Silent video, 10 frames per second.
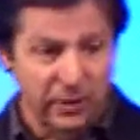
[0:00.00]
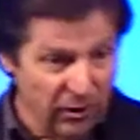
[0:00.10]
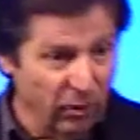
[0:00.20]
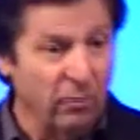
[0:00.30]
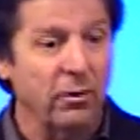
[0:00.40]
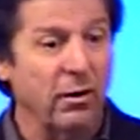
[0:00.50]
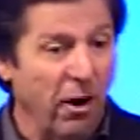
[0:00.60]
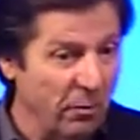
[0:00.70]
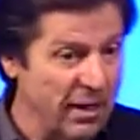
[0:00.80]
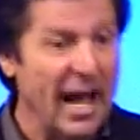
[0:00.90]
you know,
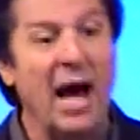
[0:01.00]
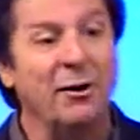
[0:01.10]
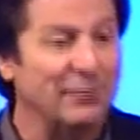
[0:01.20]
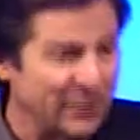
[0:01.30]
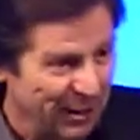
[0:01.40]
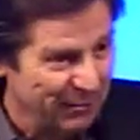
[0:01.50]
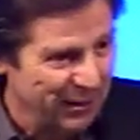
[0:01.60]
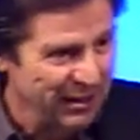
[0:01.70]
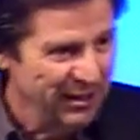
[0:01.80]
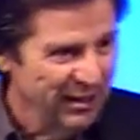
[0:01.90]
call me out on
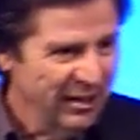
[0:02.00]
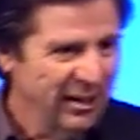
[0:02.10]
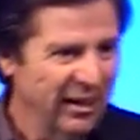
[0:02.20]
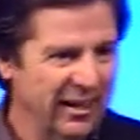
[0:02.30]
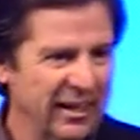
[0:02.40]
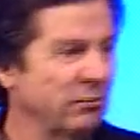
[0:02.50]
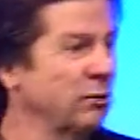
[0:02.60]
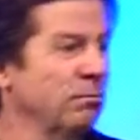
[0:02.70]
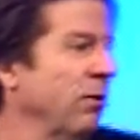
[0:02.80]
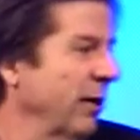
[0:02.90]
something. Uh, it was
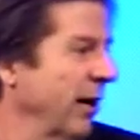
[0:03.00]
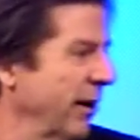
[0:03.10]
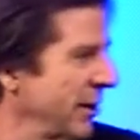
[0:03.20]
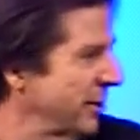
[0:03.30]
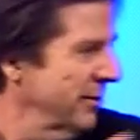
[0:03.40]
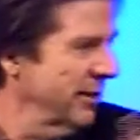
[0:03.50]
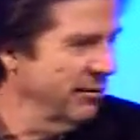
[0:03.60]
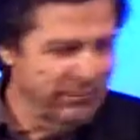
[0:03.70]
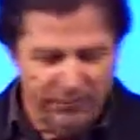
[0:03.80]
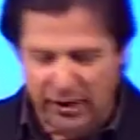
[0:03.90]
in Bulgarian, so it
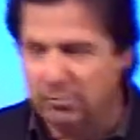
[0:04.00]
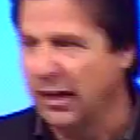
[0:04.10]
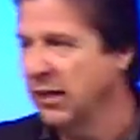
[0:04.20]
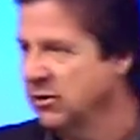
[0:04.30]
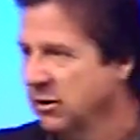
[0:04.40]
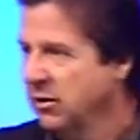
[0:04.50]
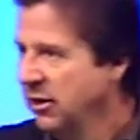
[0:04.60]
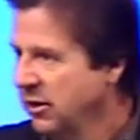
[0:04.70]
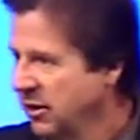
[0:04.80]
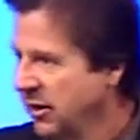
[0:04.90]
didn't offend me. So
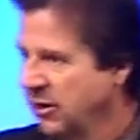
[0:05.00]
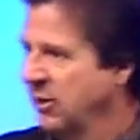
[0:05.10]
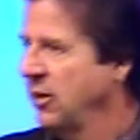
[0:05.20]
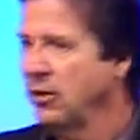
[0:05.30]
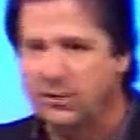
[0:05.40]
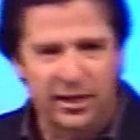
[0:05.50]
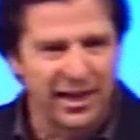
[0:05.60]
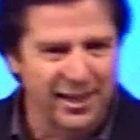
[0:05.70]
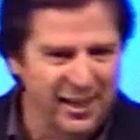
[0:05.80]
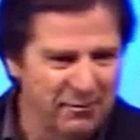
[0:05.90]
I couldn't
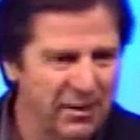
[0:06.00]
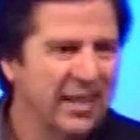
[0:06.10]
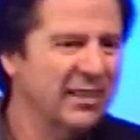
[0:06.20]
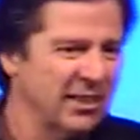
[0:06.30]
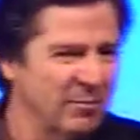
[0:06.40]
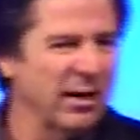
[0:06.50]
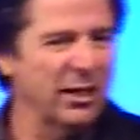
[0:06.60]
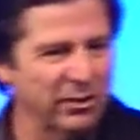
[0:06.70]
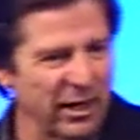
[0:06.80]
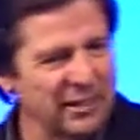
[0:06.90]
understand it, but
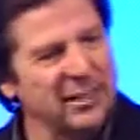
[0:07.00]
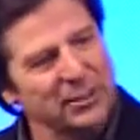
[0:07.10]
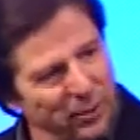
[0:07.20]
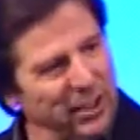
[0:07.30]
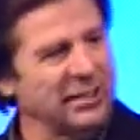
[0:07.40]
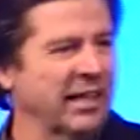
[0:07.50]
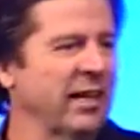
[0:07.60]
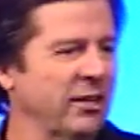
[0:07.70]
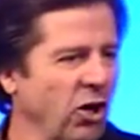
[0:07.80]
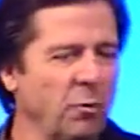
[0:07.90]
somebody translated So what did he say,
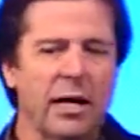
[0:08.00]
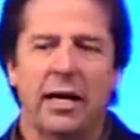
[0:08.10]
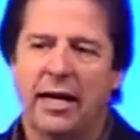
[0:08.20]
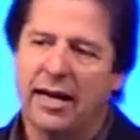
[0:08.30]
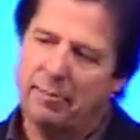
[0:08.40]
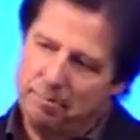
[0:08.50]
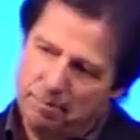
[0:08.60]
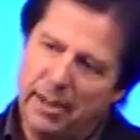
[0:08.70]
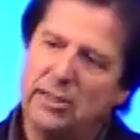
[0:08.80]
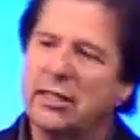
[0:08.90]
and he told me. And I
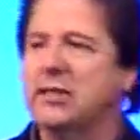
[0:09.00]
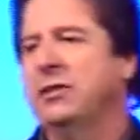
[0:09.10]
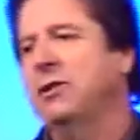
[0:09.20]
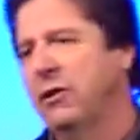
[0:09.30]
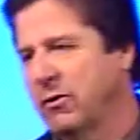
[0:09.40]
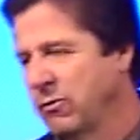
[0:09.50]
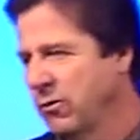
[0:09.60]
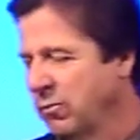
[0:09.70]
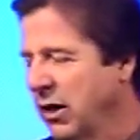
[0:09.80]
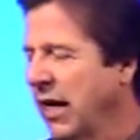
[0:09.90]
basically, you know,
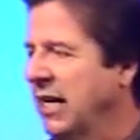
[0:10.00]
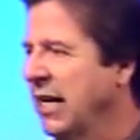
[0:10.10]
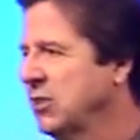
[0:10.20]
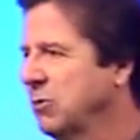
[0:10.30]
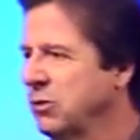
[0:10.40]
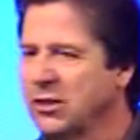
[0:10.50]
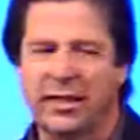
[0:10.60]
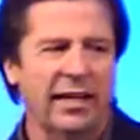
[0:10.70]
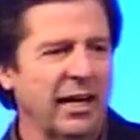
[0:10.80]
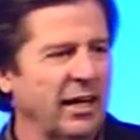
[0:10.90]
politely asked him to sit
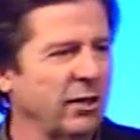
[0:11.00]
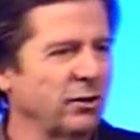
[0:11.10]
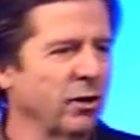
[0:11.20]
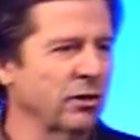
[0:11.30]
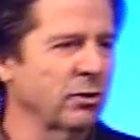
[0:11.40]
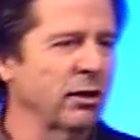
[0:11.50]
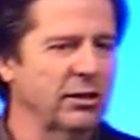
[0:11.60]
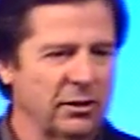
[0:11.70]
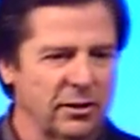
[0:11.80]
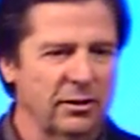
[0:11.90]
down. I'd answer all his
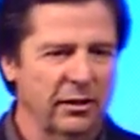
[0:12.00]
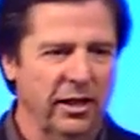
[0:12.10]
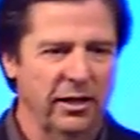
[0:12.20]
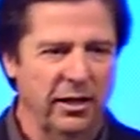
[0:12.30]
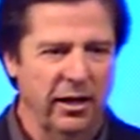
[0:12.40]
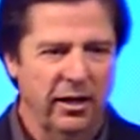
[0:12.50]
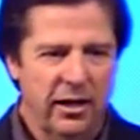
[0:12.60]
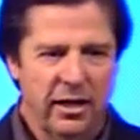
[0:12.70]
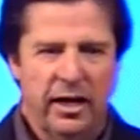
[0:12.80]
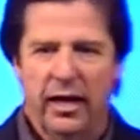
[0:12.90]
questions, and uh,
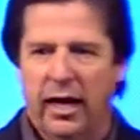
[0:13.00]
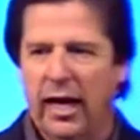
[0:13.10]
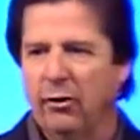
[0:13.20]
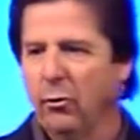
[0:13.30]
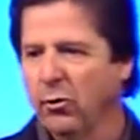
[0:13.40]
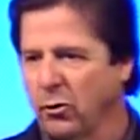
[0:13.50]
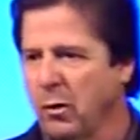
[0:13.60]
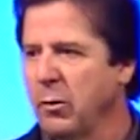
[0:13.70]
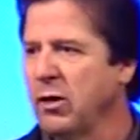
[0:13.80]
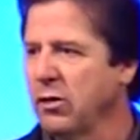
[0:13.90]
and so
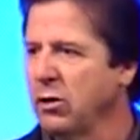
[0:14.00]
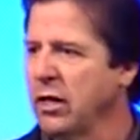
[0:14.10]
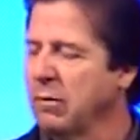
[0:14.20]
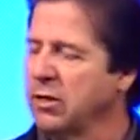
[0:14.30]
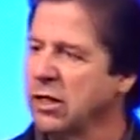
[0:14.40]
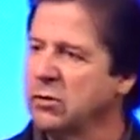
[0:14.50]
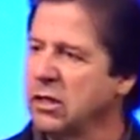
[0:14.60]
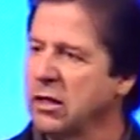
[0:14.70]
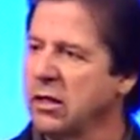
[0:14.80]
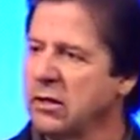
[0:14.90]
we went through that. But there was
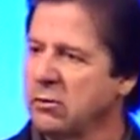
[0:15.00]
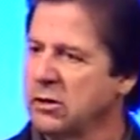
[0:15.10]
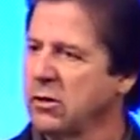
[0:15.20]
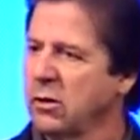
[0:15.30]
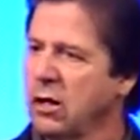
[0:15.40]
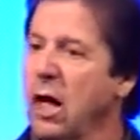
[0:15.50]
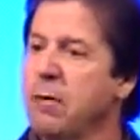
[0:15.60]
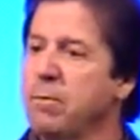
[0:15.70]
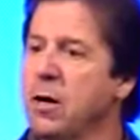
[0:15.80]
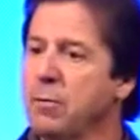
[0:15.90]
a, there was, you know, a lot
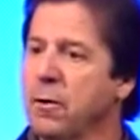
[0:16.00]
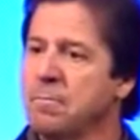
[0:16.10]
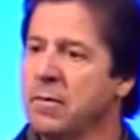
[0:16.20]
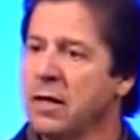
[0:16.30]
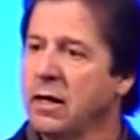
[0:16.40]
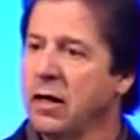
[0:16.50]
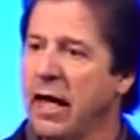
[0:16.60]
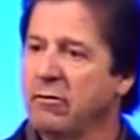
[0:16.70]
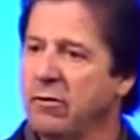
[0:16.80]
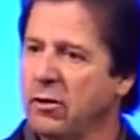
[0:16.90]
of people
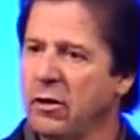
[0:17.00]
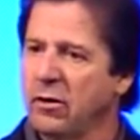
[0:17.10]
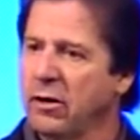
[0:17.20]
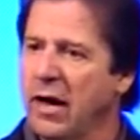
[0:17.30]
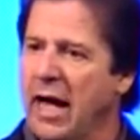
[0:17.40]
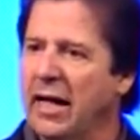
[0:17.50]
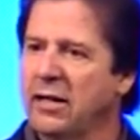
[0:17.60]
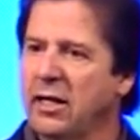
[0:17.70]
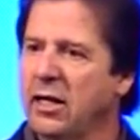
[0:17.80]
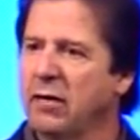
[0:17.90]
had, you know, their
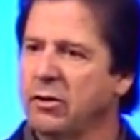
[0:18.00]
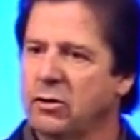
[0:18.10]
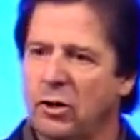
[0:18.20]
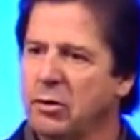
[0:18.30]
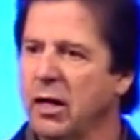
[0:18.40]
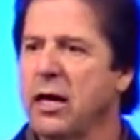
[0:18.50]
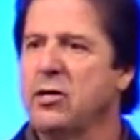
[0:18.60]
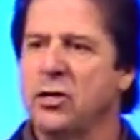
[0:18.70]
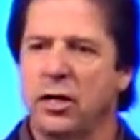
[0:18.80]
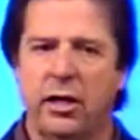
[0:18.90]
idea of the
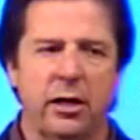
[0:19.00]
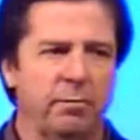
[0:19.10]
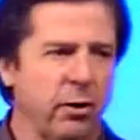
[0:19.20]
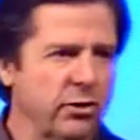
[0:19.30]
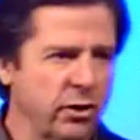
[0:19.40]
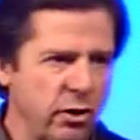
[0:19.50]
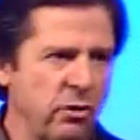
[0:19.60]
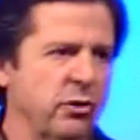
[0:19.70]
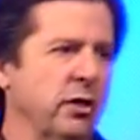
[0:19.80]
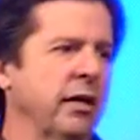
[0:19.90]
tribulation and
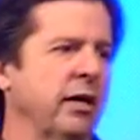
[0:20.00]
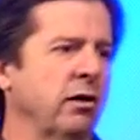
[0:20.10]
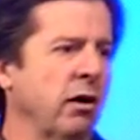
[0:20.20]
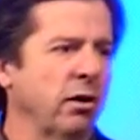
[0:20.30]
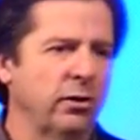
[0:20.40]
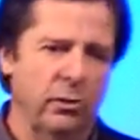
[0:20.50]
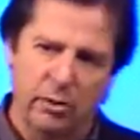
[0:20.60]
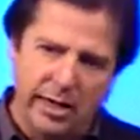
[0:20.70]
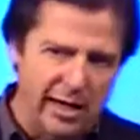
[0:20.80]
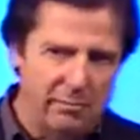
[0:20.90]
persecution that they had gone through
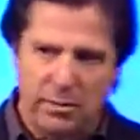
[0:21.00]
were kind of